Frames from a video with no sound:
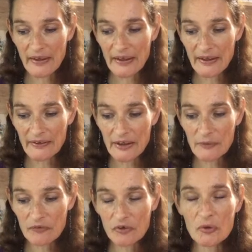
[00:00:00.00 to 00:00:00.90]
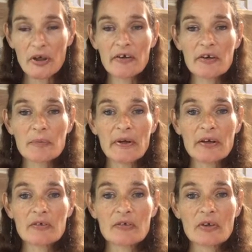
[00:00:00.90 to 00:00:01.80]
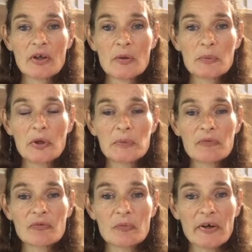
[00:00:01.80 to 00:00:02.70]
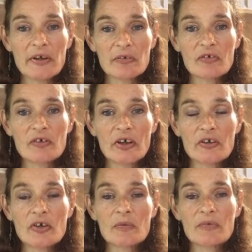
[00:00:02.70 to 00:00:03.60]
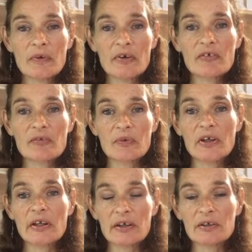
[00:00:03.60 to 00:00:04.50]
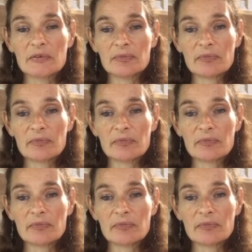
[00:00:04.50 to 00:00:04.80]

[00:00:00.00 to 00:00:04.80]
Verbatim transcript: and I was inquiring about problems for my own son who was very severely ill.